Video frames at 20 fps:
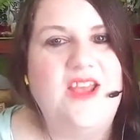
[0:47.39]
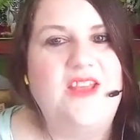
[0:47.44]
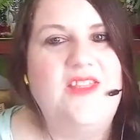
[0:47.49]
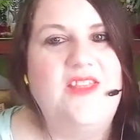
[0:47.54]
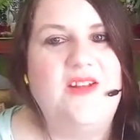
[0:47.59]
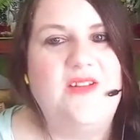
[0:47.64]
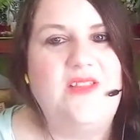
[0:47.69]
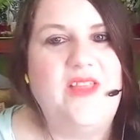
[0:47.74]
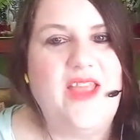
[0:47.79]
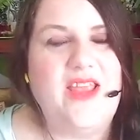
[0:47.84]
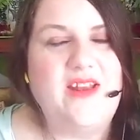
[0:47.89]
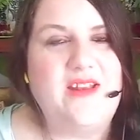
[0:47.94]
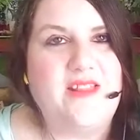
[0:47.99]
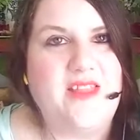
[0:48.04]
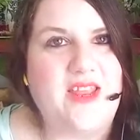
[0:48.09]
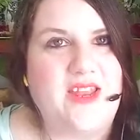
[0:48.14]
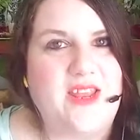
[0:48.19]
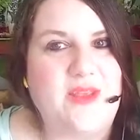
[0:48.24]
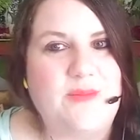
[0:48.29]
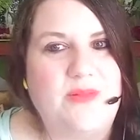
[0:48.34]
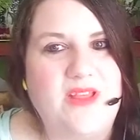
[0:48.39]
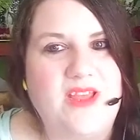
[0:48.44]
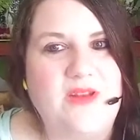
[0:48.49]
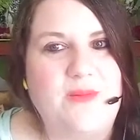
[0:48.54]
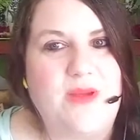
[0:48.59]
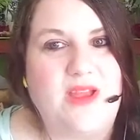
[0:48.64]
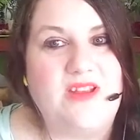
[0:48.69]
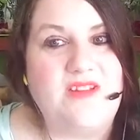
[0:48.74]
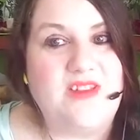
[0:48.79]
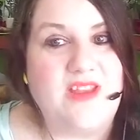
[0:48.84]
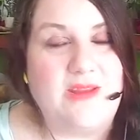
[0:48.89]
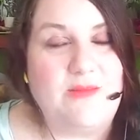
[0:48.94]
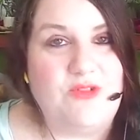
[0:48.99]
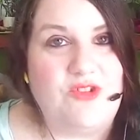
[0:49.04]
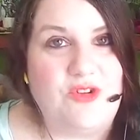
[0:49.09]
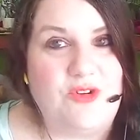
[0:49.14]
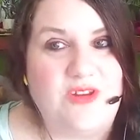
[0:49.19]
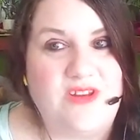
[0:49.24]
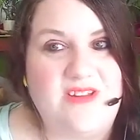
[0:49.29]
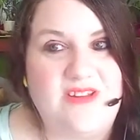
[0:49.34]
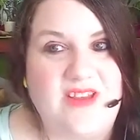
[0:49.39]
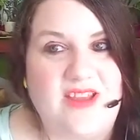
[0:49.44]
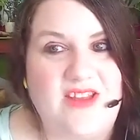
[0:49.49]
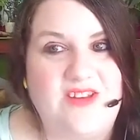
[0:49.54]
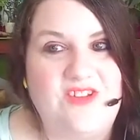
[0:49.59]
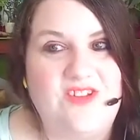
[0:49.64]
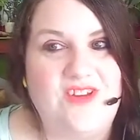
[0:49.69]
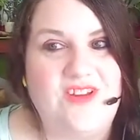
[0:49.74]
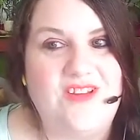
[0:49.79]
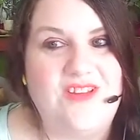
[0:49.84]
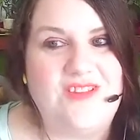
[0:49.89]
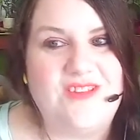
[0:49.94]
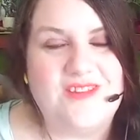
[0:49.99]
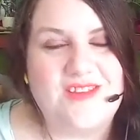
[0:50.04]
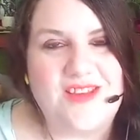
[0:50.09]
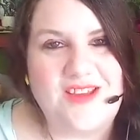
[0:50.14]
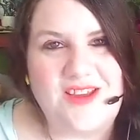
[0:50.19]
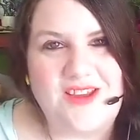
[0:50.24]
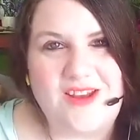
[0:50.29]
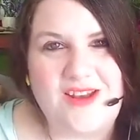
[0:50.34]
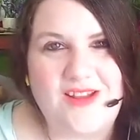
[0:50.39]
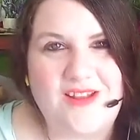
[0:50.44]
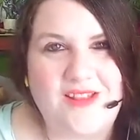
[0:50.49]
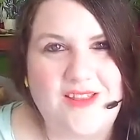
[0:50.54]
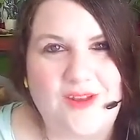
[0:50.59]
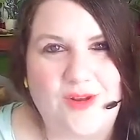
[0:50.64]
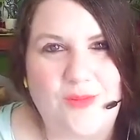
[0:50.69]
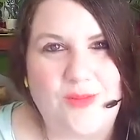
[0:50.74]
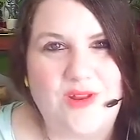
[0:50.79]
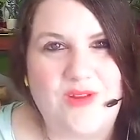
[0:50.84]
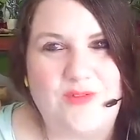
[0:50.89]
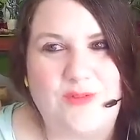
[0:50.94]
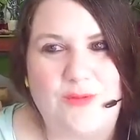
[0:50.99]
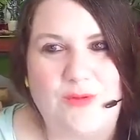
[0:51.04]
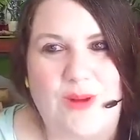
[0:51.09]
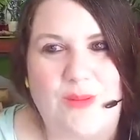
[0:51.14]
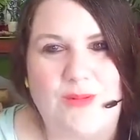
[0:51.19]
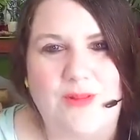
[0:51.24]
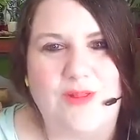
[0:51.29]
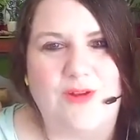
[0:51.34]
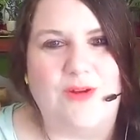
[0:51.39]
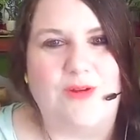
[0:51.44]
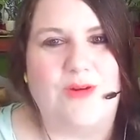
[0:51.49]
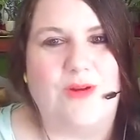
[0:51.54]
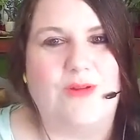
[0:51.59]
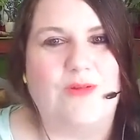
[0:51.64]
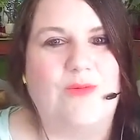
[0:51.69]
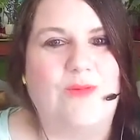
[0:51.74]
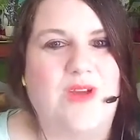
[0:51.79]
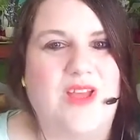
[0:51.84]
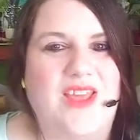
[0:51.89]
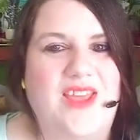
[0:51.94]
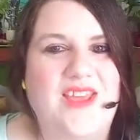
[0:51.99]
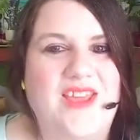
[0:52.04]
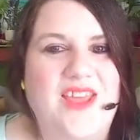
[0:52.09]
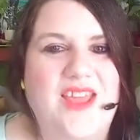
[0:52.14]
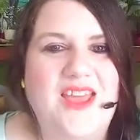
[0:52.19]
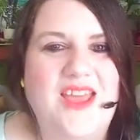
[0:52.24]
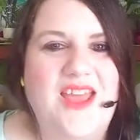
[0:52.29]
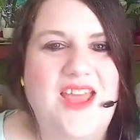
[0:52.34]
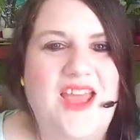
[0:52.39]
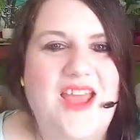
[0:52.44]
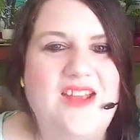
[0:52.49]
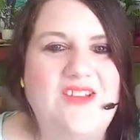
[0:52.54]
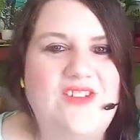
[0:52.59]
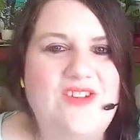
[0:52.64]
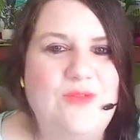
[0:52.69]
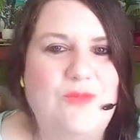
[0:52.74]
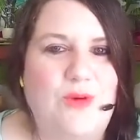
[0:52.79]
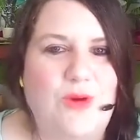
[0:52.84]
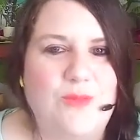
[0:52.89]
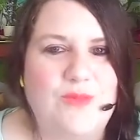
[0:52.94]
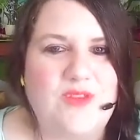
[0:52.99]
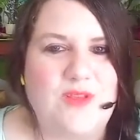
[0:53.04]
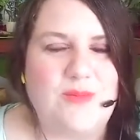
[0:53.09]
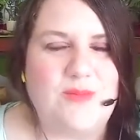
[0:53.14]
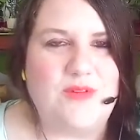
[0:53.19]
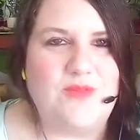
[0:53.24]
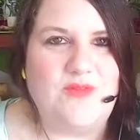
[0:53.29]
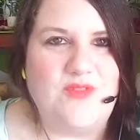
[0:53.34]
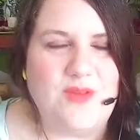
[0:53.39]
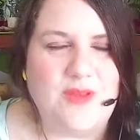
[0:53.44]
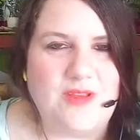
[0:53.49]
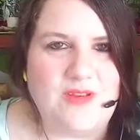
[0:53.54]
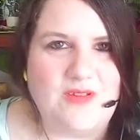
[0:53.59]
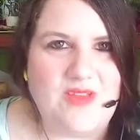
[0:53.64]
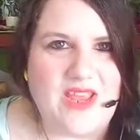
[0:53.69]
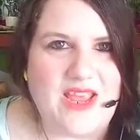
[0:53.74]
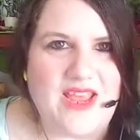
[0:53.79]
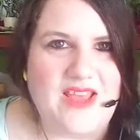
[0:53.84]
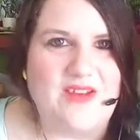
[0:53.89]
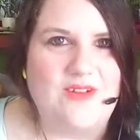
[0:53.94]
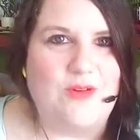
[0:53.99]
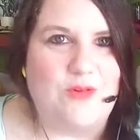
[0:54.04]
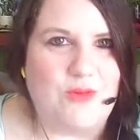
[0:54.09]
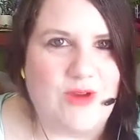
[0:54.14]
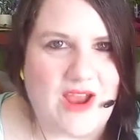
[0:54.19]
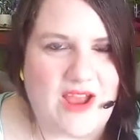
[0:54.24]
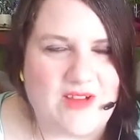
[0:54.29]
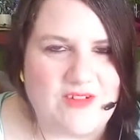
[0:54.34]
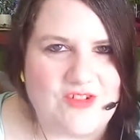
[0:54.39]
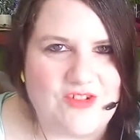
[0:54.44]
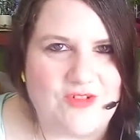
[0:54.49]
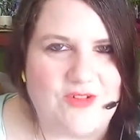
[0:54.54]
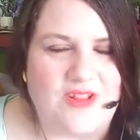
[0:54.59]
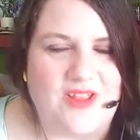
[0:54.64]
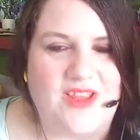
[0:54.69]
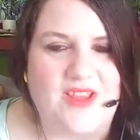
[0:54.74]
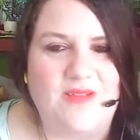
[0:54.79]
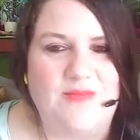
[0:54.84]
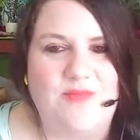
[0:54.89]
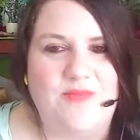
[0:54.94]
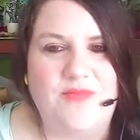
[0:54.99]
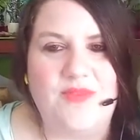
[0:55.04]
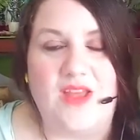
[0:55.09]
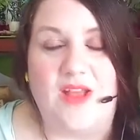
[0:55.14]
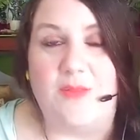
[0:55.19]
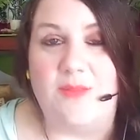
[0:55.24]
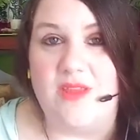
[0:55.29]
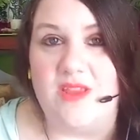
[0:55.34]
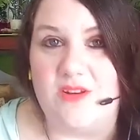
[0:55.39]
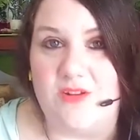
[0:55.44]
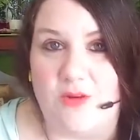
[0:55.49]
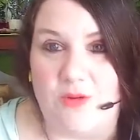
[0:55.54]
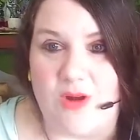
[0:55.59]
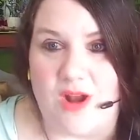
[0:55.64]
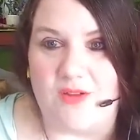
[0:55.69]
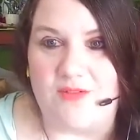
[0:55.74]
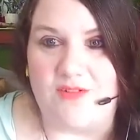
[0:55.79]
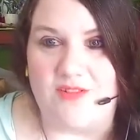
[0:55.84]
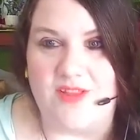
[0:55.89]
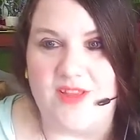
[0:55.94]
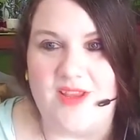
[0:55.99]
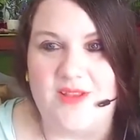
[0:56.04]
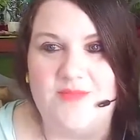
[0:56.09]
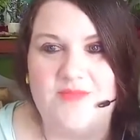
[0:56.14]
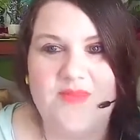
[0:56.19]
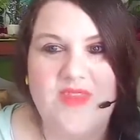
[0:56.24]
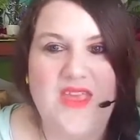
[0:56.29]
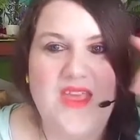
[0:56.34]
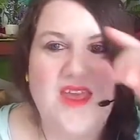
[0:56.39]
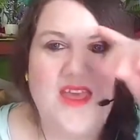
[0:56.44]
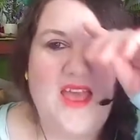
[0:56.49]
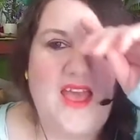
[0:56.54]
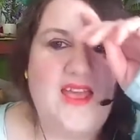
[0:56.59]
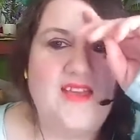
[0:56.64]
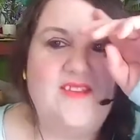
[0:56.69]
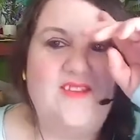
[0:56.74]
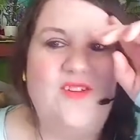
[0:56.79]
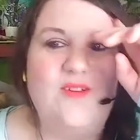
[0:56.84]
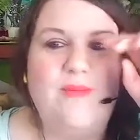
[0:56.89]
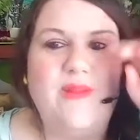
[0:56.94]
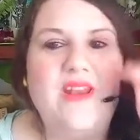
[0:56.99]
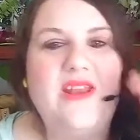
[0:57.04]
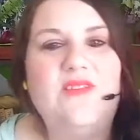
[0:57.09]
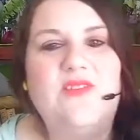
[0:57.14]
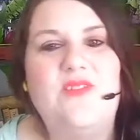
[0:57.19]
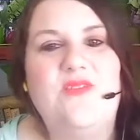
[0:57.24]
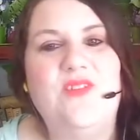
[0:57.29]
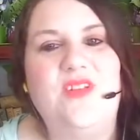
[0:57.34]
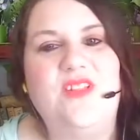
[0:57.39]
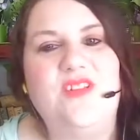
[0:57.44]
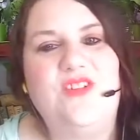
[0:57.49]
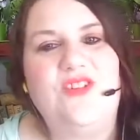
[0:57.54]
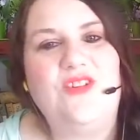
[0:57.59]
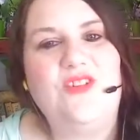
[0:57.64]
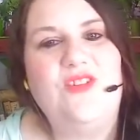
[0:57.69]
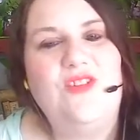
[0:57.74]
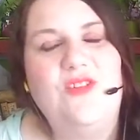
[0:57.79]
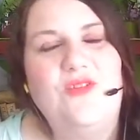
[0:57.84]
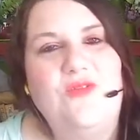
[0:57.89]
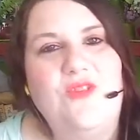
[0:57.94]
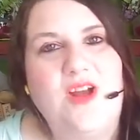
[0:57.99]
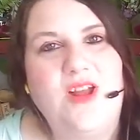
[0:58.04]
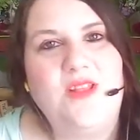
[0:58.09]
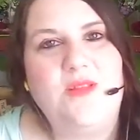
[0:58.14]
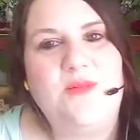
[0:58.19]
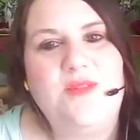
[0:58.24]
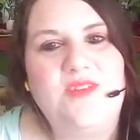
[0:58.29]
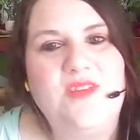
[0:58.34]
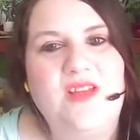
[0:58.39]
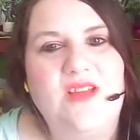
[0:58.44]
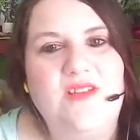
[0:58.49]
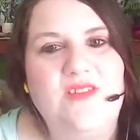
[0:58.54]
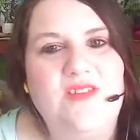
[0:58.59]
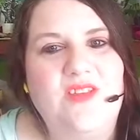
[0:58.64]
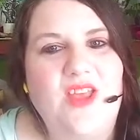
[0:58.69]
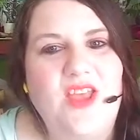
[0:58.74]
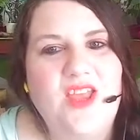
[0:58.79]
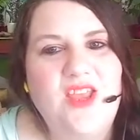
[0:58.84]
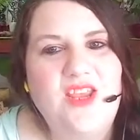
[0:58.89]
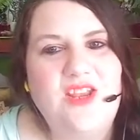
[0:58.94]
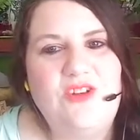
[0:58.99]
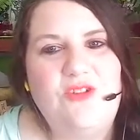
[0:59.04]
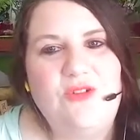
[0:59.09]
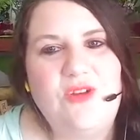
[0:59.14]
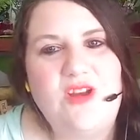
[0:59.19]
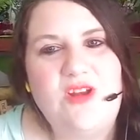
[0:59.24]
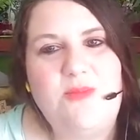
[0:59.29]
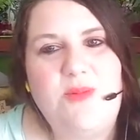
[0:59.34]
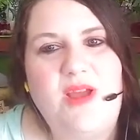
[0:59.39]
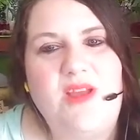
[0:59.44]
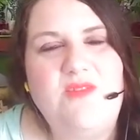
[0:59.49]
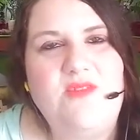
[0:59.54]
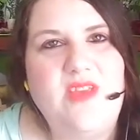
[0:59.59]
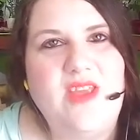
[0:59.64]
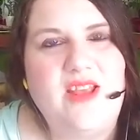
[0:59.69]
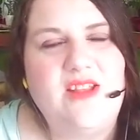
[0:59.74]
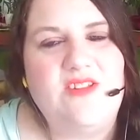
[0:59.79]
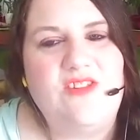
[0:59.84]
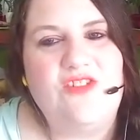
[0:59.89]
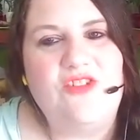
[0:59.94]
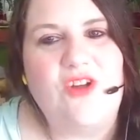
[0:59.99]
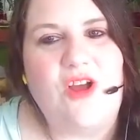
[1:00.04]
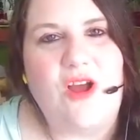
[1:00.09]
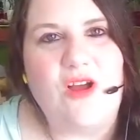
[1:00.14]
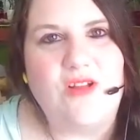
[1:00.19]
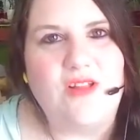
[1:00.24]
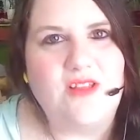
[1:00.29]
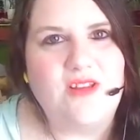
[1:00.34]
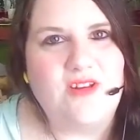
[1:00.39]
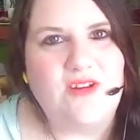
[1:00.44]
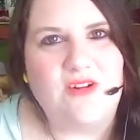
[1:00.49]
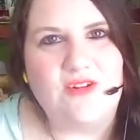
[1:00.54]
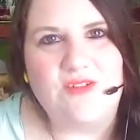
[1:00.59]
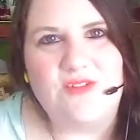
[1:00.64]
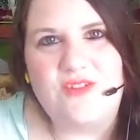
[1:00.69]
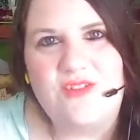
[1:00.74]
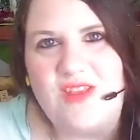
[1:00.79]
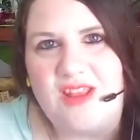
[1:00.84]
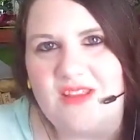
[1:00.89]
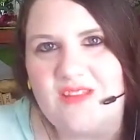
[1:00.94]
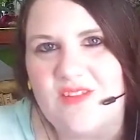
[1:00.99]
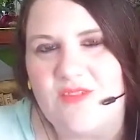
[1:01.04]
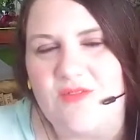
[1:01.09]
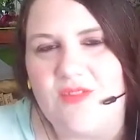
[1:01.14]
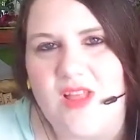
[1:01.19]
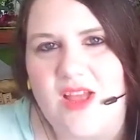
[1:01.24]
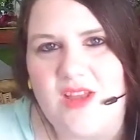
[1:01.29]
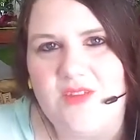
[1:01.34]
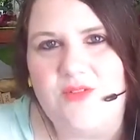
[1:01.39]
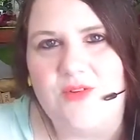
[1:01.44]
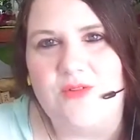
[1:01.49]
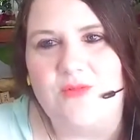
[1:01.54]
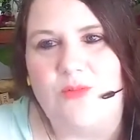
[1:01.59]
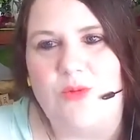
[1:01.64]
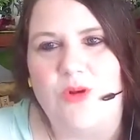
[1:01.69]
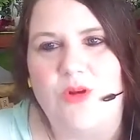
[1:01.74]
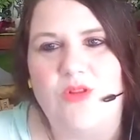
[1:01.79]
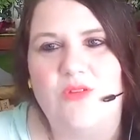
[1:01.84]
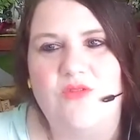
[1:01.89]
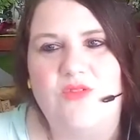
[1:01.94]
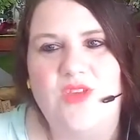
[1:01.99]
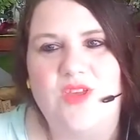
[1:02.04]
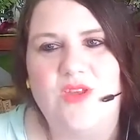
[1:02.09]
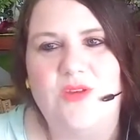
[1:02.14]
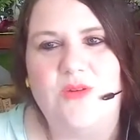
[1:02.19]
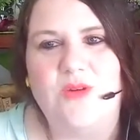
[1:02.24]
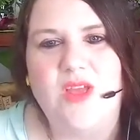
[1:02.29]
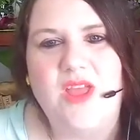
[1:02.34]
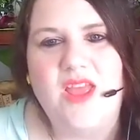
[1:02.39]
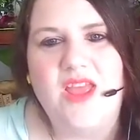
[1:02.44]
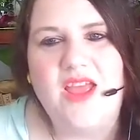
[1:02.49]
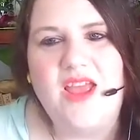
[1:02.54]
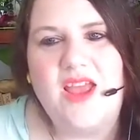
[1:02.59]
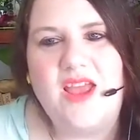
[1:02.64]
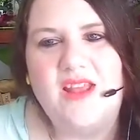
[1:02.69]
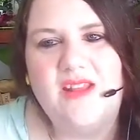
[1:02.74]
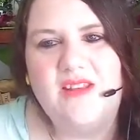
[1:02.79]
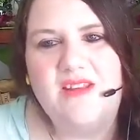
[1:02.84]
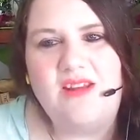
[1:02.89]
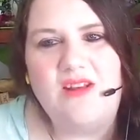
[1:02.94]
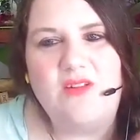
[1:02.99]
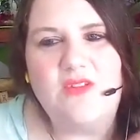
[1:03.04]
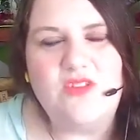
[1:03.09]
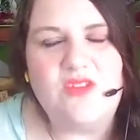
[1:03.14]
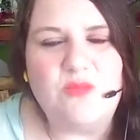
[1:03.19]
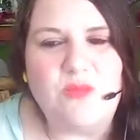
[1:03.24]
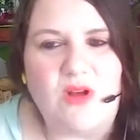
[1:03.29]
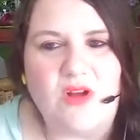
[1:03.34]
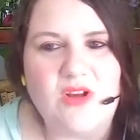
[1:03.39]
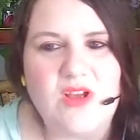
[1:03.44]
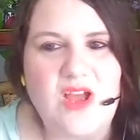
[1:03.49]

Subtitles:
Their landlady, played by Dame Judi Dench, is kind of a little bit of a rebel in her own way, and she warms up to Vianne gradually, albeit gruffly, as do many of the villagers who find themselves intrigued by Vianne's chocolate, her sense of life, her worldview, and, you know, the small